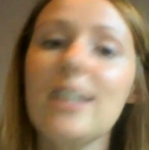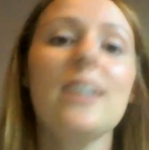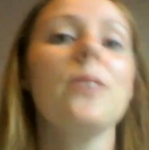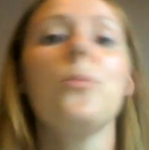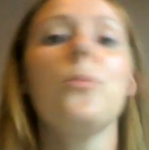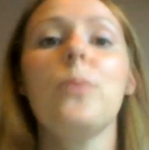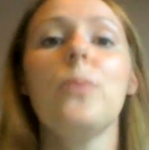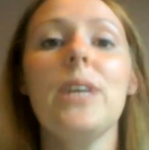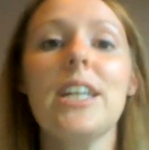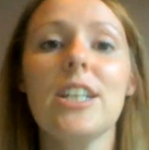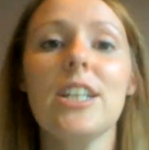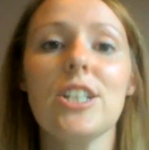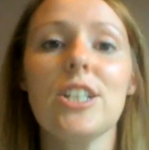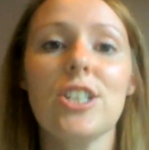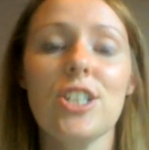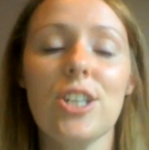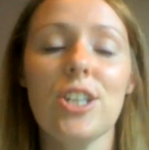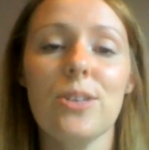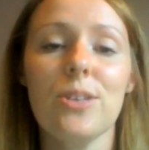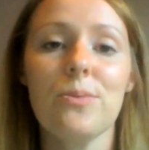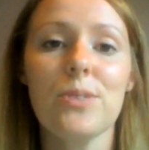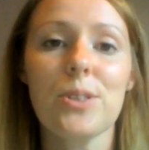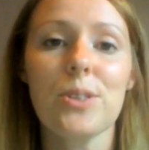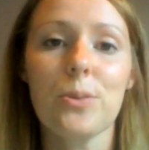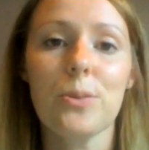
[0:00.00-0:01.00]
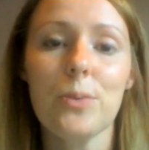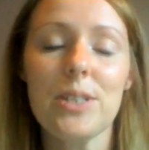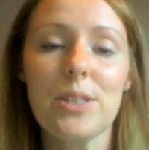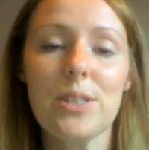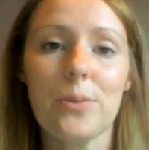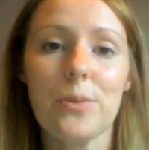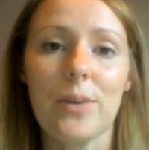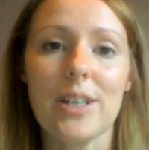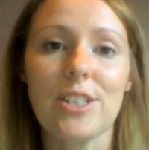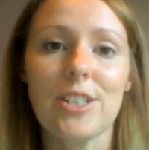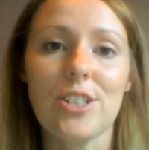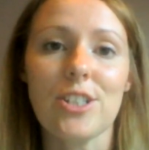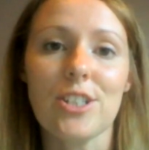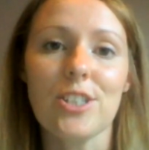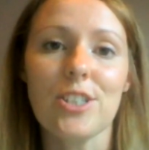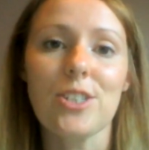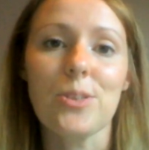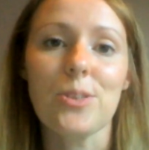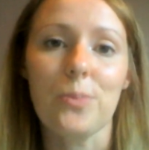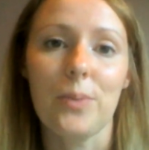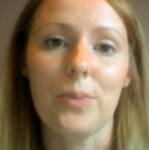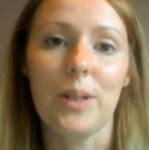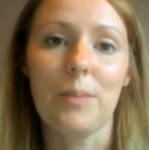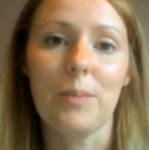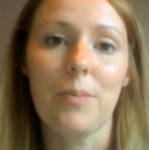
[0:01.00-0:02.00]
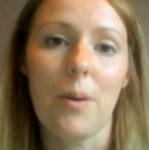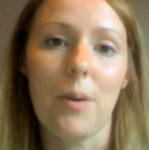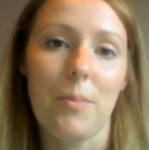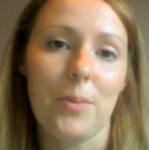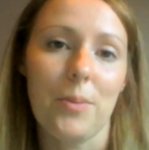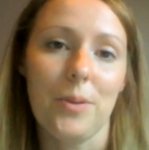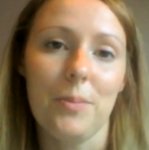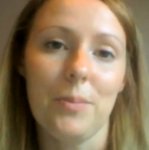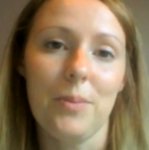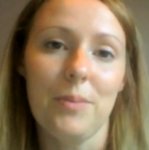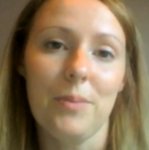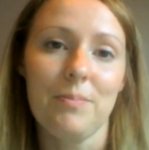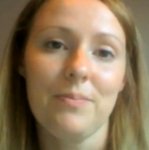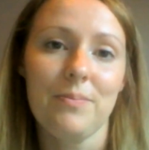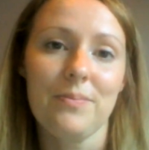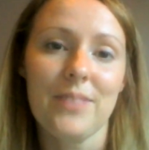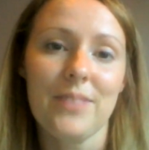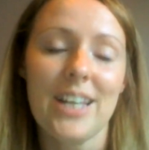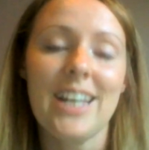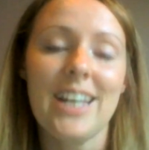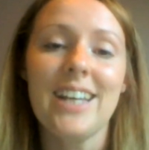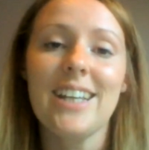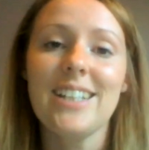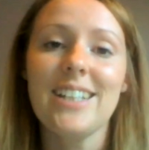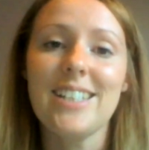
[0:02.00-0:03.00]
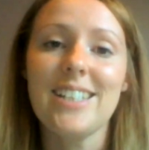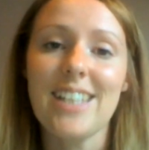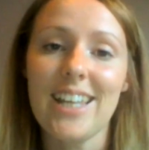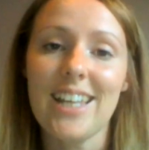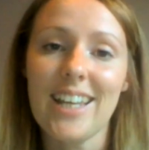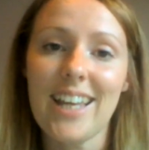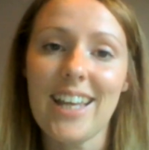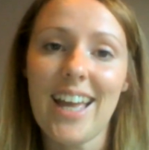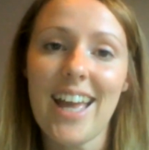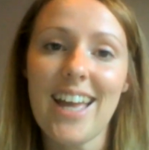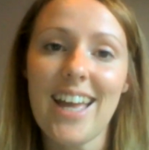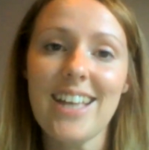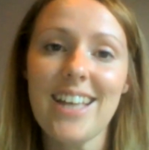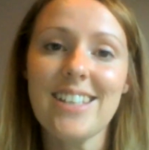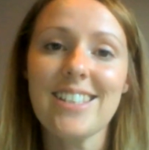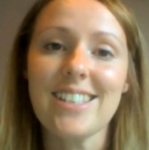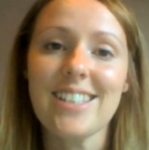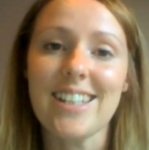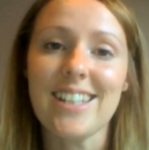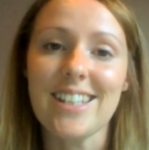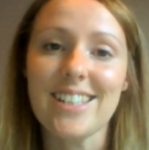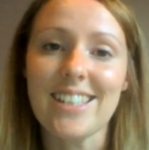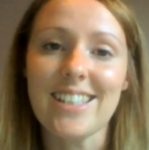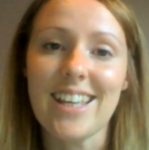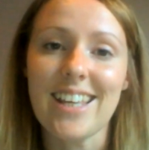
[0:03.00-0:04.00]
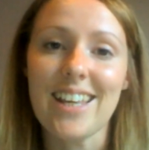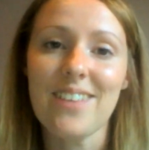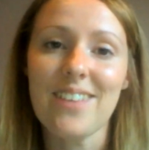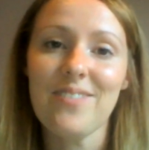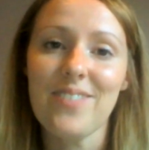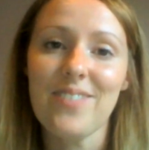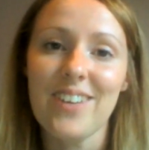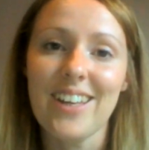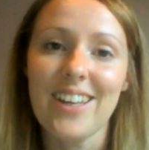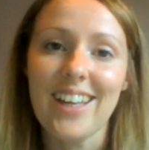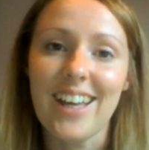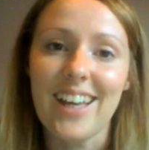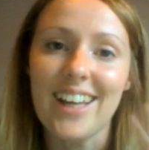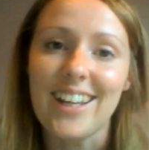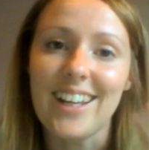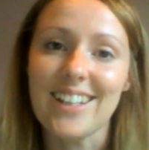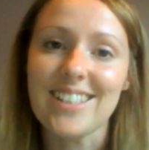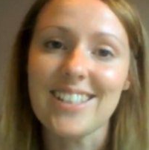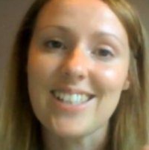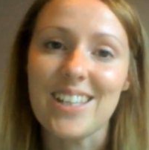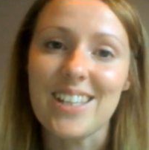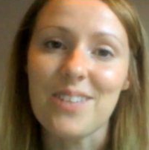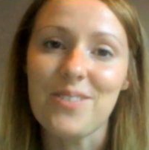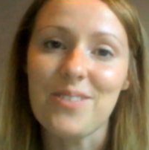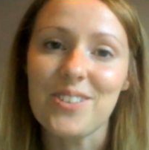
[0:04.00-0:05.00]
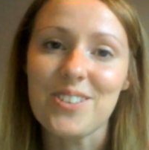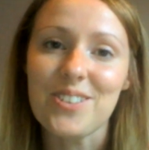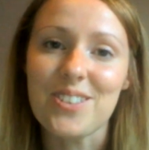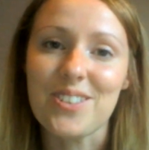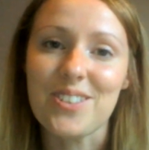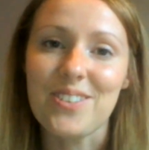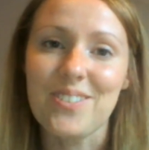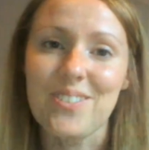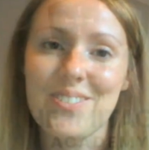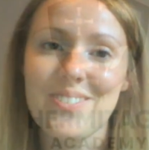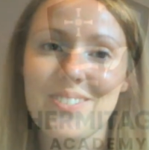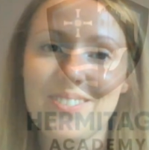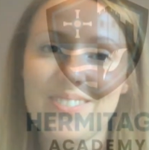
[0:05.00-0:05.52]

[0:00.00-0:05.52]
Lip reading: week two's quiz questions will pop up. Take care, stay safe, and I'll see you all soon.